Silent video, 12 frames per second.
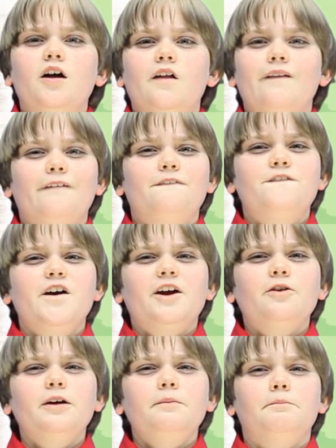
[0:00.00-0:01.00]
The
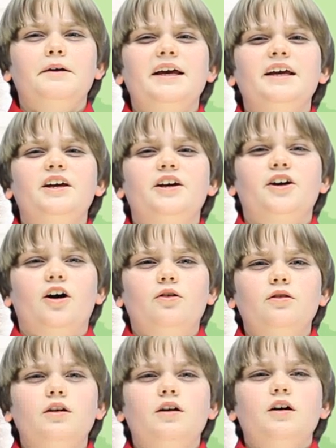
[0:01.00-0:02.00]
very big
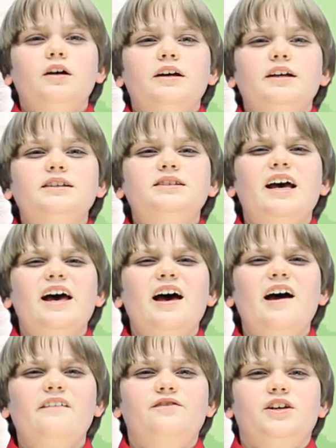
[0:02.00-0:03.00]
goat is
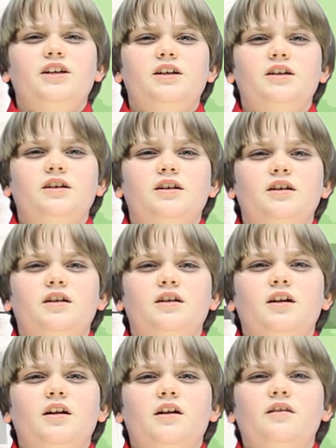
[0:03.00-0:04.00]
heavy.
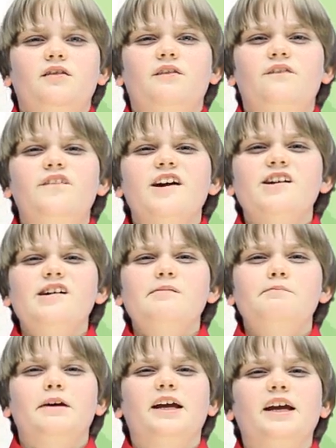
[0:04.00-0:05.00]
The very
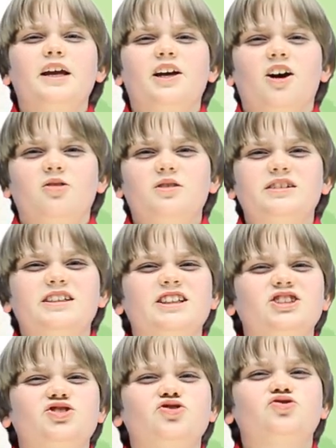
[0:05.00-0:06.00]
big goat
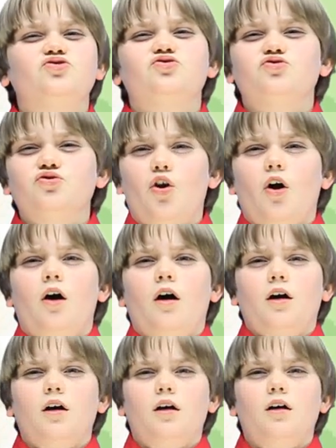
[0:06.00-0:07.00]
is
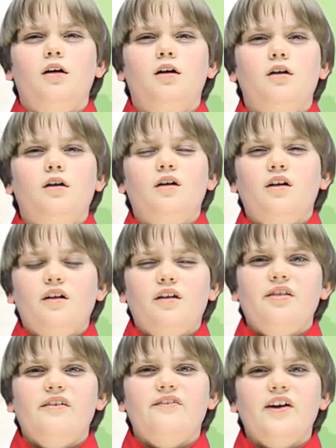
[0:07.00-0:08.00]
strong.
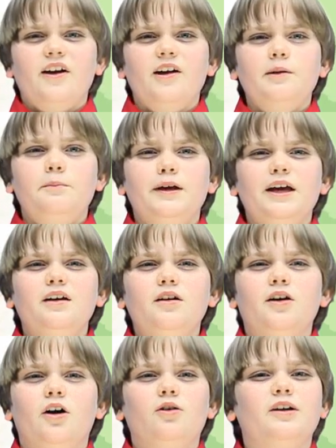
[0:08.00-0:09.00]
The very big
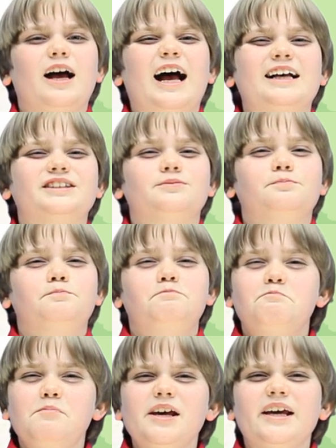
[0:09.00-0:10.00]
goat has
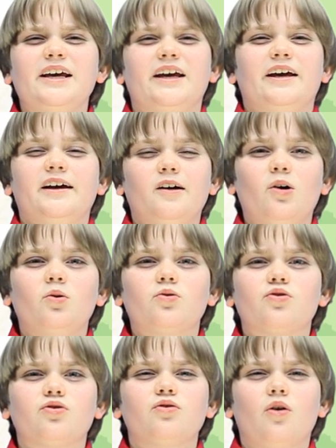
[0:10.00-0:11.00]
big
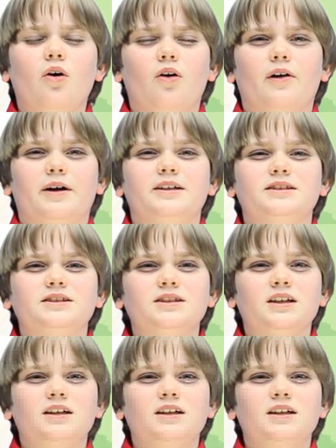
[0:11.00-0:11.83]
horns.